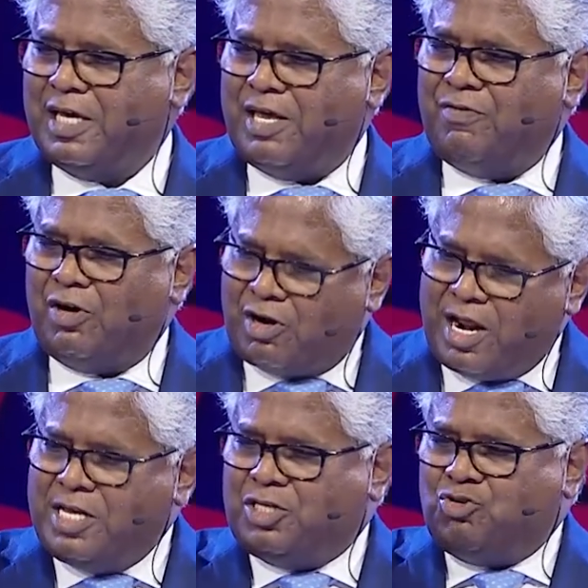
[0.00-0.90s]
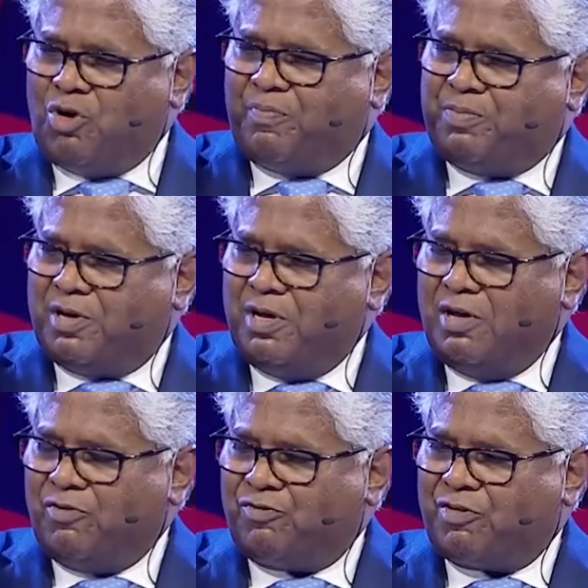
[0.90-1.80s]
He will raise you up
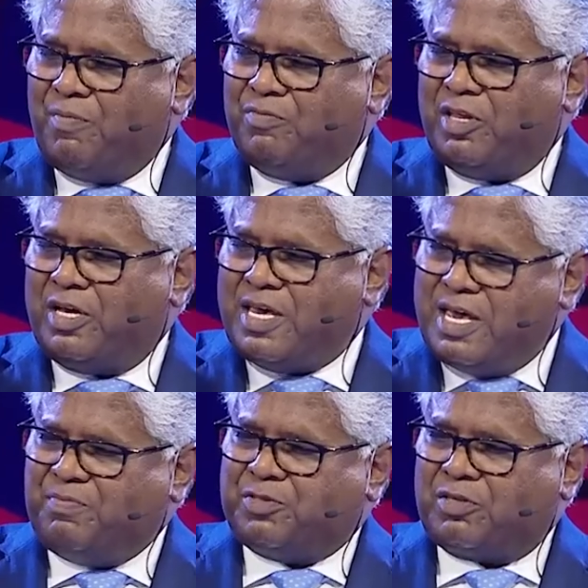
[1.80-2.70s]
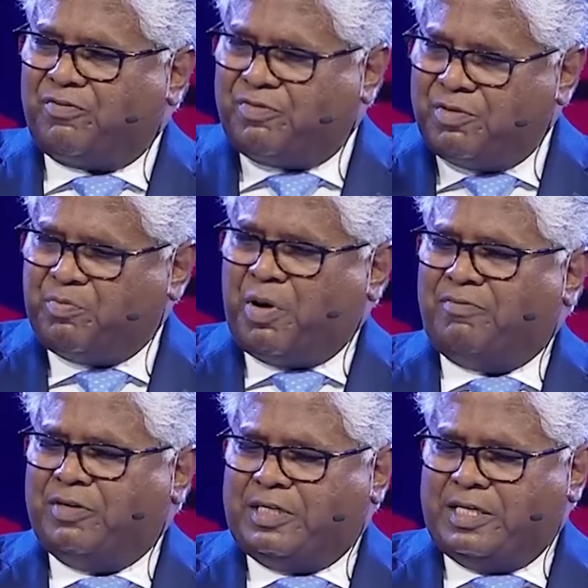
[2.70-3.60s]
from the heaps of
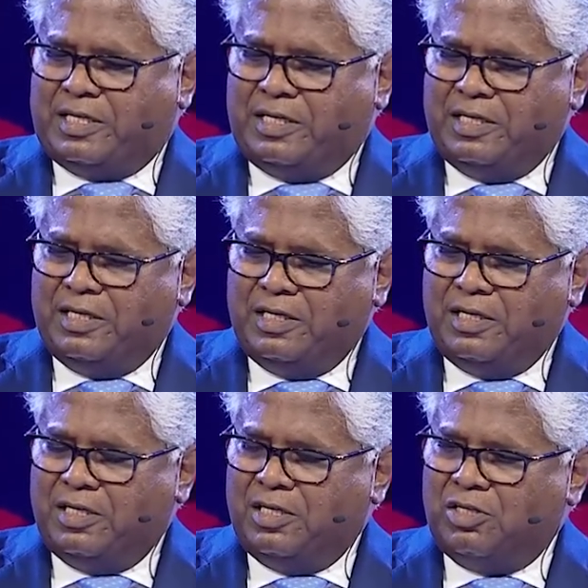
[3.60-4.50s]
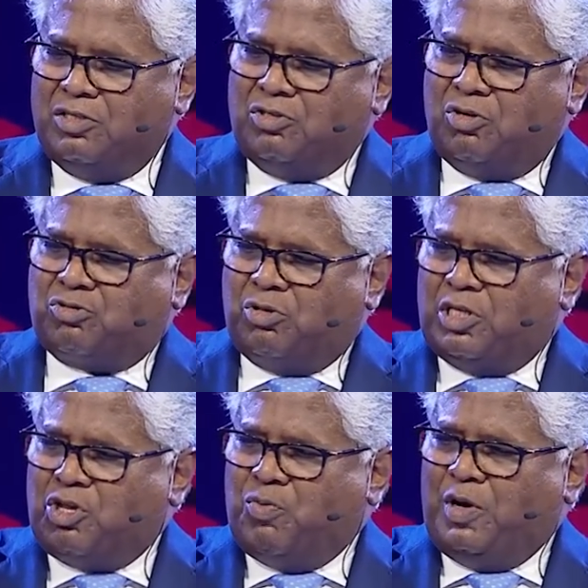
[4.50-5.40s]
poverty so
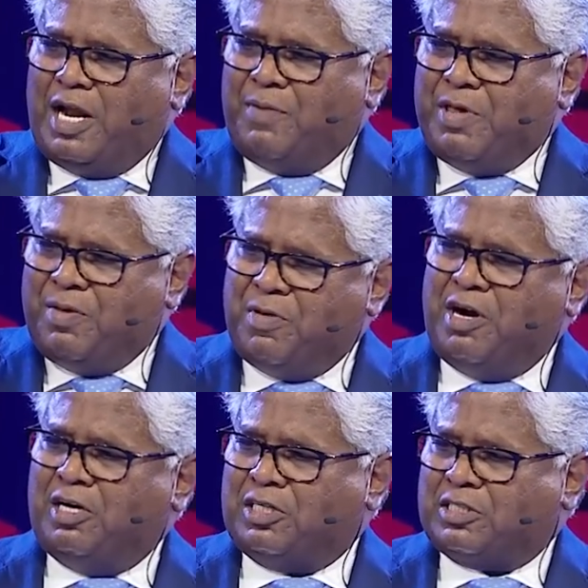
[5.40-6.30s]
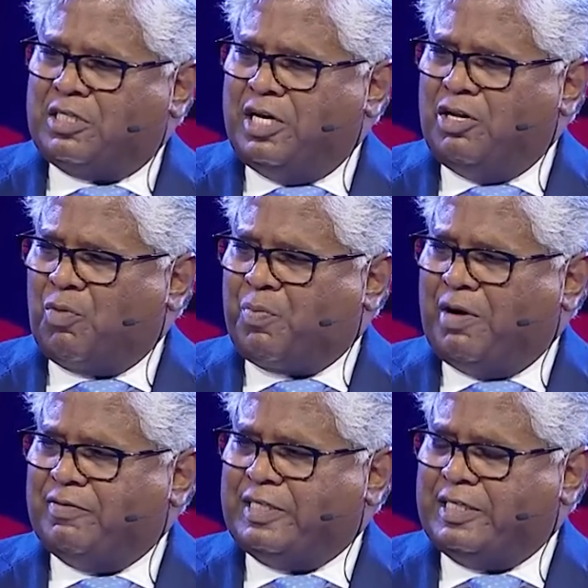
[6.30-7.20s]
that you will not be immersed in your
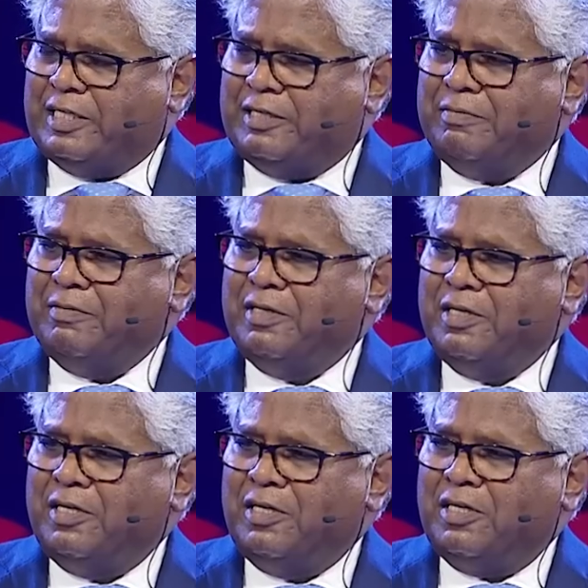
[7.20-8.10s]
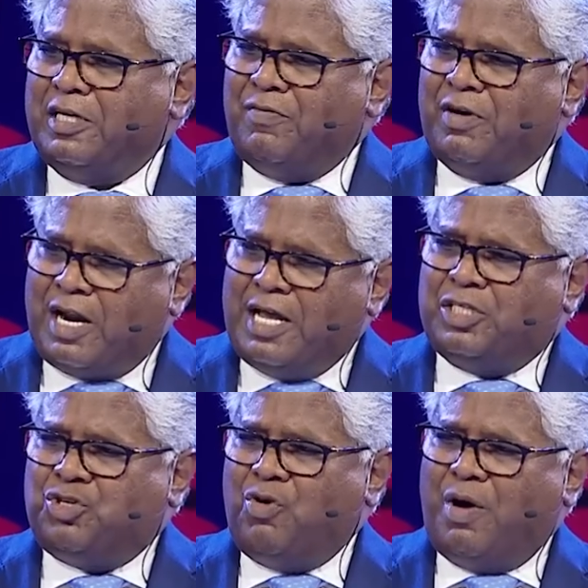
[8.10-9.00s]
poverty. He will
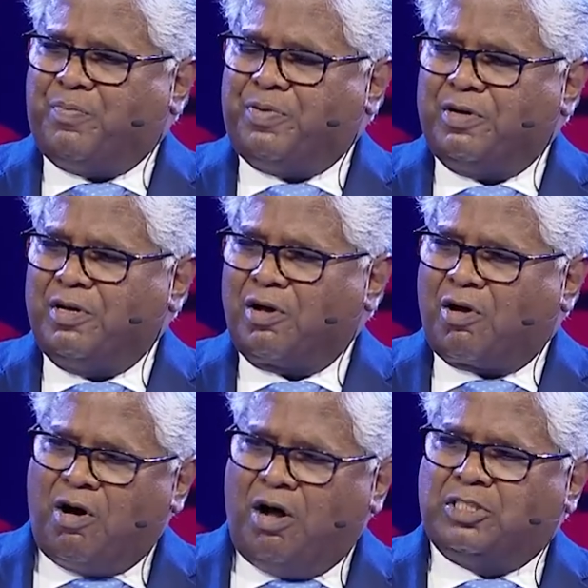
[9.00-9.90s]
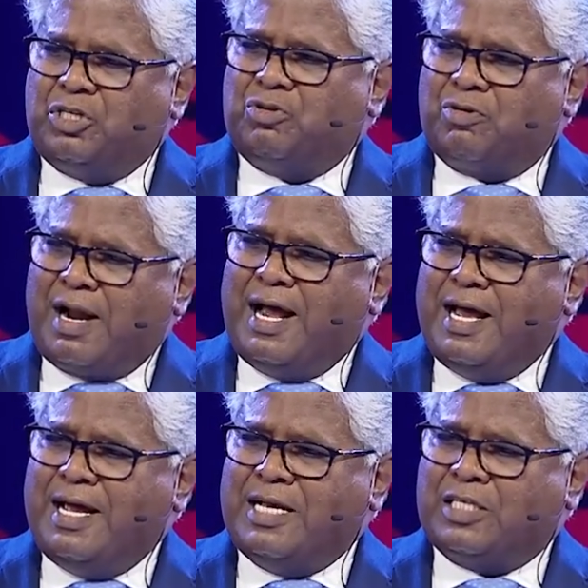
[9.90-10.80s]
raise you up, cause you to
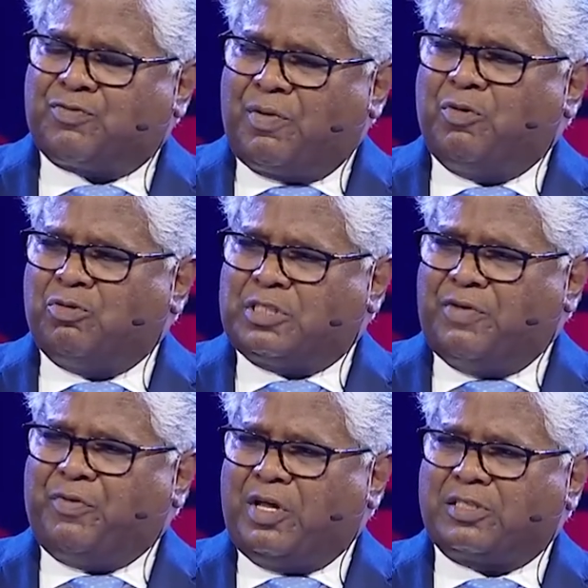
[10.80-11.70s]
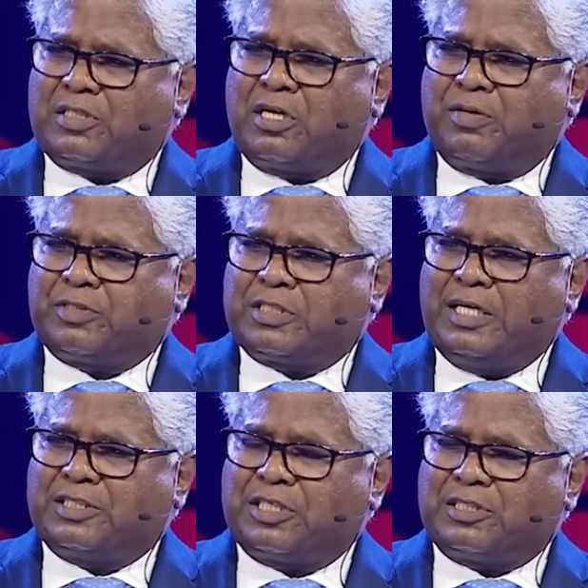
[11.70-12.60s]
rise from those difficult
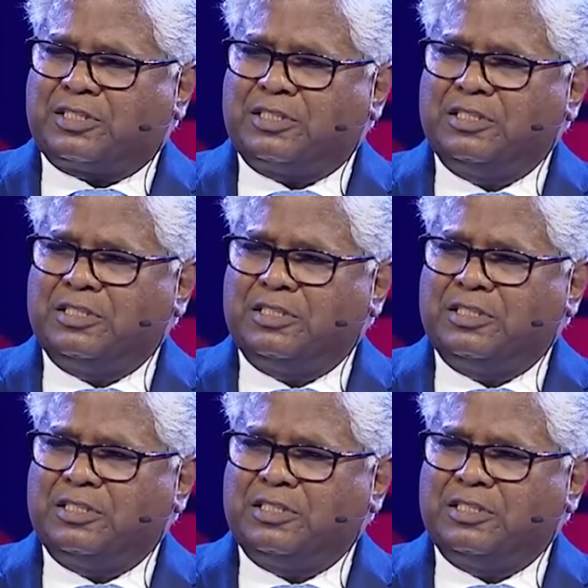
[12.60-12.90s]
circumstances.